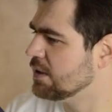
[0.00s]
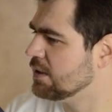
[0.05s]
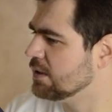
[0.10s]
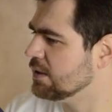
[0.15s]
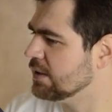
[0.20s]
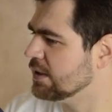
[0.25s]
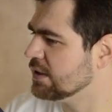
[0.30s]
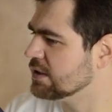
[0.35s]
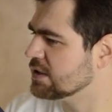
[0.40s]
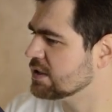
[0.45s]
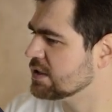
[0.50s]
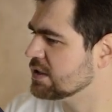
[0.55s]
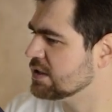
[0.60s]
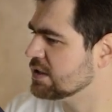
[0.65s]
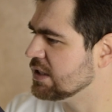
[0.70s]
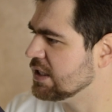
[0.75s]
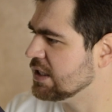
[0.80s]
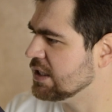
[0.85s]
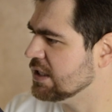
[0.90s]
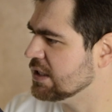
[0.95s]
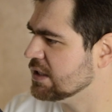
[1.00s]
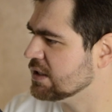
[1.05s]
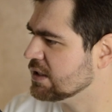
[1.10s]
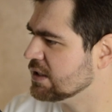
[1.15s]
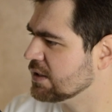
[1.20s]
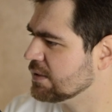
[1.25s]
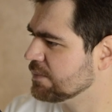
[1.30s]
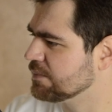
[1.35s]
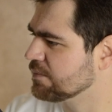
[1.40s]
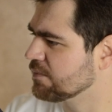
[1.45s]
Let's see.
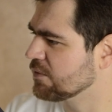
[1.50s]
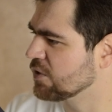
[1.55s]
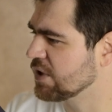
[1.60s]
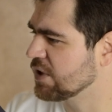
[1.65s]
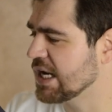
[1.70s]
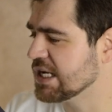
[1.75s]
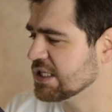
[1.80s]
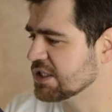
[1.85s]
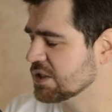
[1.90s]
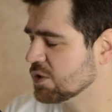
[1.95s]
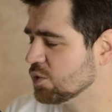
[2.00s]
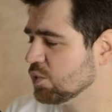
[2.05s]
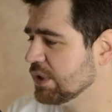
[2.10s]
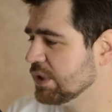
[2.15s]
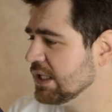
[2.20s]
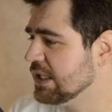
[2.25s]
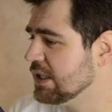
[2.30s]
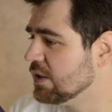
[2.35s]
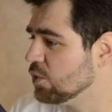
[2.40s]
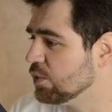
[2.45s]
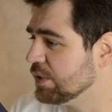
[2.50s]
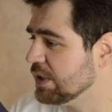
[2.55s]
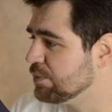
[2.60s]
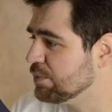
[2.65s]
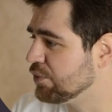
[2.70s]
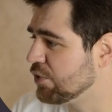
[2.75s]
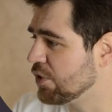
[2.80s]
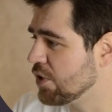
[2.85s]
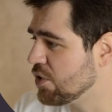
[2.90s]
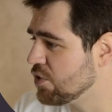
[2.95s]
Okay, so we
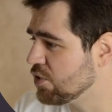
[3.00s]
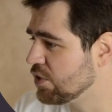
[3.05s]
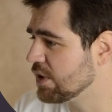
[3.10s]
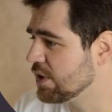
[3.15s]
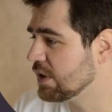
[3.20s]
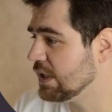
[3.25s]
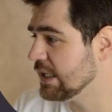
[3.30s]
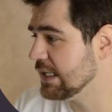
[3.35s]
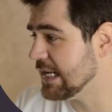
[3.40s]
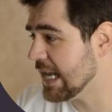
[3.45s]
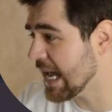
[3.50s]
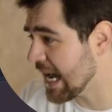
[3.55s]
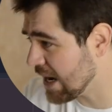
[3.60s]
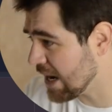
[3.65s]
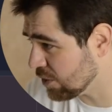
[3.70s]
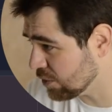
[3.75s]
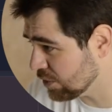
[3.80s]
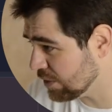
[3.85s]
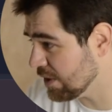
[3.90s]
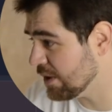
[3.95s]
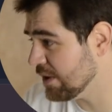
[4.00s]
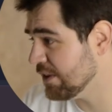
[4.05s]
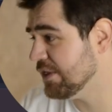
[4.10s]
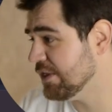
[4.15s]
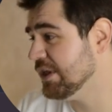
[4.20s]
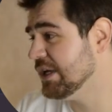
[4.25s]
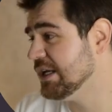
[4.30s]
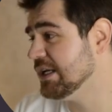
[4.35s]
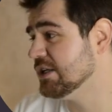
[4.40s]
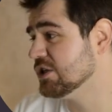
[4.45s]
broke down
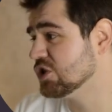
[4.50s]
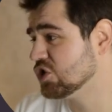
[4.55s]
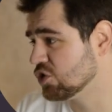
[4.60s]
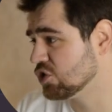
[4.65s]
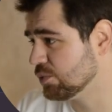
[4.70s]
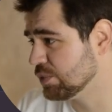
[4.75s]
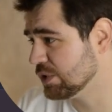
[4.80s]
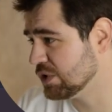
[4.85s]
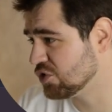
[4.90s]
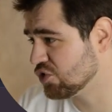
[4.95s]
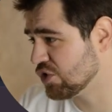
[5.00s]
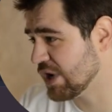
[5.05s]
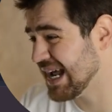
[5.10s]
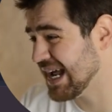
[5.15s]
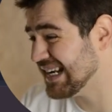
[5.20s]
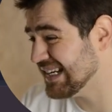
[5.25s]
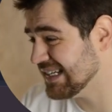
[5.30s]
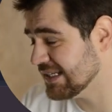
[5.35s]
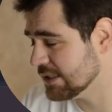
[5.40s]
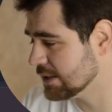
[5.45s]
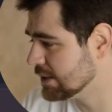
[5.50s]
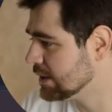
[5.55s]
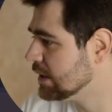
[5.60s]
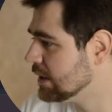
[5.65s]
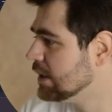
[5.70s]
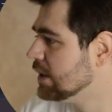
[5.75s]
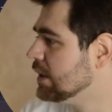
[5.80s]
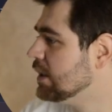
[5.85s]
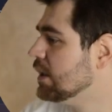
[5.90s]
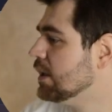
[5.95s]
the Supertrend
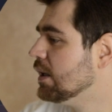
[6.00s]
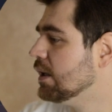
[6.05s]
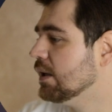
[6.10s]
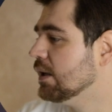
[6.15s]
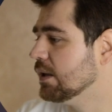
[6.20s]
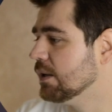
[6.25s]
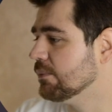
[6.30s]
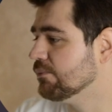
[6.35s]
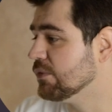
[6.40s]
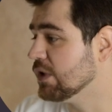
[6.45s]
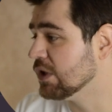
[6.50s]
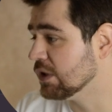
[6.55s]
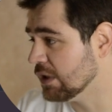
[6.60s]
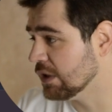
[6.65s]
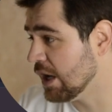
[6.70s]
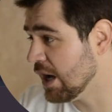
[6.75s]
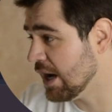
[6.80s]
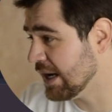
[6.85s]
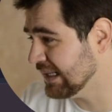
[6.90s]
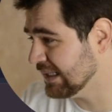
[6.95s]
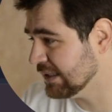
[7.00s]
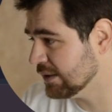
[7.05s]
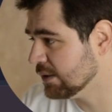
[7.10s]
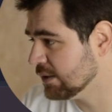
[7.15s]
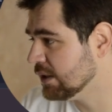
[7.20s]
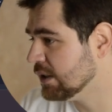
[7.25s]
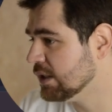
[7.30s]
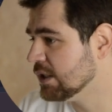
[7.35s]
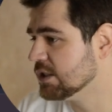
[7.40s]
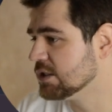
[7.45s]
line,
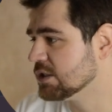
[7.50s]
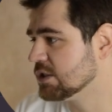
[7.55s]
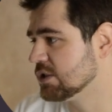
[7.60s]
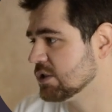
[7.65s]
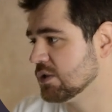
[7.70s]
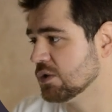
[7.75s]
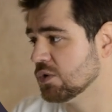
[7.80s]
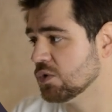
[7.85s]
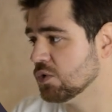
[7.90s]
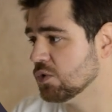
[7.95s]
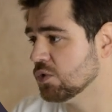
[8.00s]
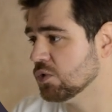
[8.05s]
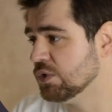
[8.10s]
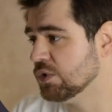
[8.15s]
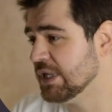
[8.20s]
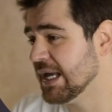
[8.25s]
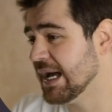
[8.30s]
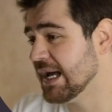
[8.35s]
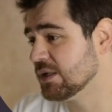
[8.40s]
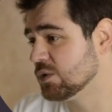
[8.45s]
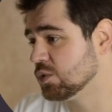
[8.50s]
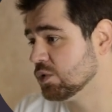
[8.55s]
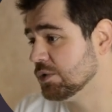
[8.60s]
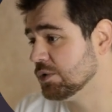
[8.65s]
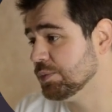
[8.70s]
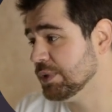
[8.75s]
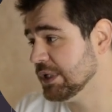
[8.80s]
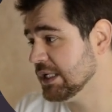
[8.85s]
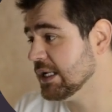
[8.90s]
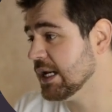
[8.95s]
so that
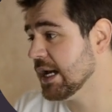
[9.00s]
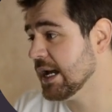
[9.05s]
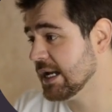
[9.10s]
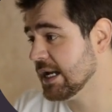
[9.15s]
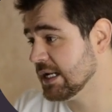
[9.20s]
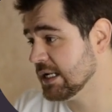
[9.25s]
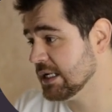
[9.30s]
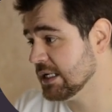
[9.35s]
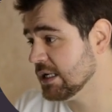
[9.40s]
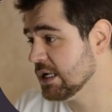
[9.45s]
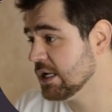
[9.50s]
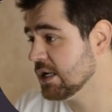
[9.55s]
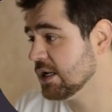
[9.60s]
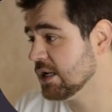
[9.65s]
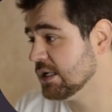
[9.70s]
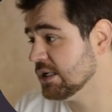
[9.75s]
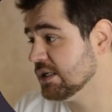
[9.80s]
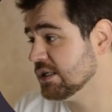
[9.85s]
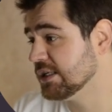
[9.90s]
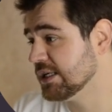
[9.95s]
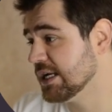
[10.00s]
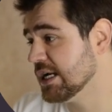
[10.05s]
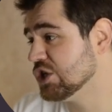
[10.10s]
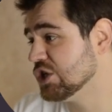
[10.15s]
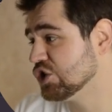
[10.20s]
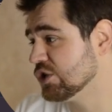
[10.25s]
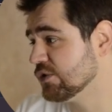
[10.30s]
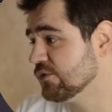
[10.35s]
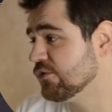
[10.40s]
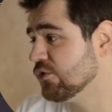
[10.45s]
would be an
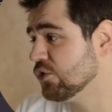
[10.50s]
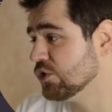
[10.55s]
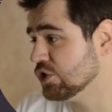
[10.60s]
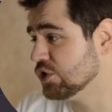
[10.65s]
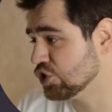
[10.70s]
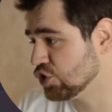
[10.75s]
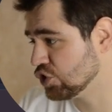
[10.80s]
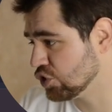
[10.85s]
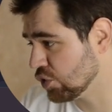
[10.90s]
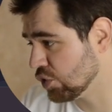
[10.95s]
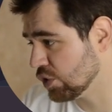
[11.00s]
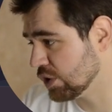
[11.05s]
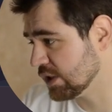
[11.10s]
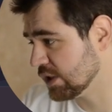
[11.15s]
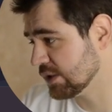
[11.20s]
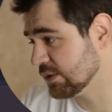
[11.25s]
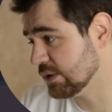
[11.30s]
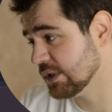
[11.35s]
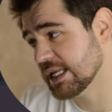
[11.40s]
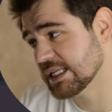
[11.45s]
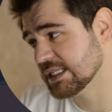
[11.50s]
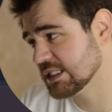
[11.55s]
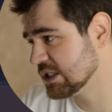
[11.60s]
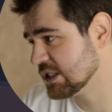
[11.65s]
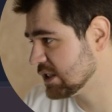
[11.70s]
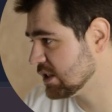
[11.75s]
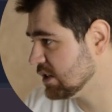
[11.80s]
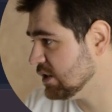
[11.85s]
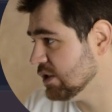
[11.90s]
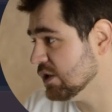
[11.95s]
indication for the short, and
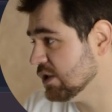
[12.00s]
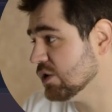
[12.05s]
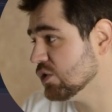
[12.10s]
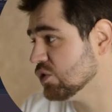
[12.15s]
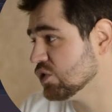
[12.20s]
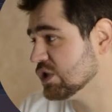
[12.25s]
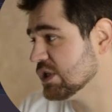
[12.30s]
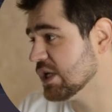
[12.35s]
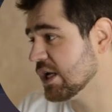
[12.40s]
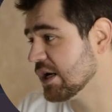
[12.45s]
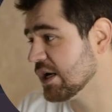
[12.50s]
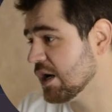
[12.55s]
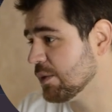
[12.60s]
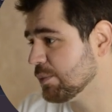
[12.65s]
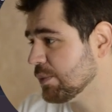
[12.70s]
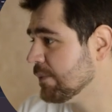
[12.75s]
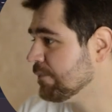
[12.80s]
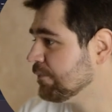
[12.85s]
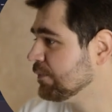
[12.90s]
let's use that up.